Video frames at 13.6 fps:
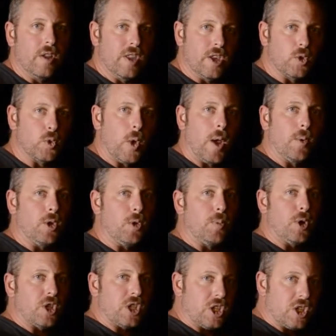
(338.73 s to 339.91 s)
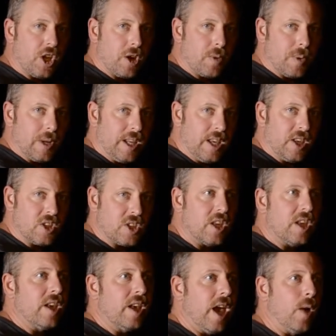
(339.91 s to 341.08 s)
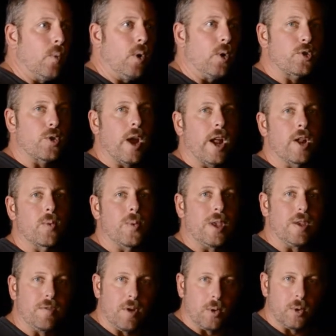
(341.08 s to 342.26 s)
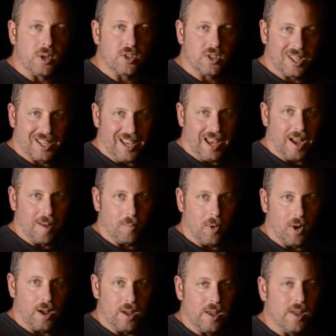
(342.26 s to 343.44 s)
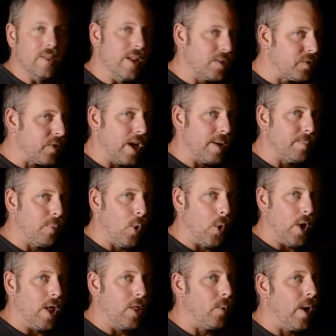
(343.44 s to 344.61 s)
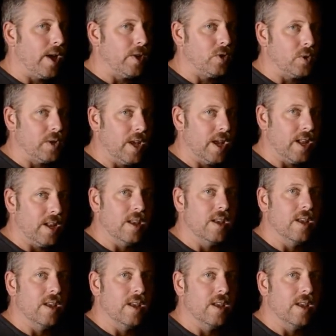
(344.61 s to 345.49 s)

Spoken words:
This way when you push the shutter release, it won't try to refocus the camera. That's very important, otherwise you'll get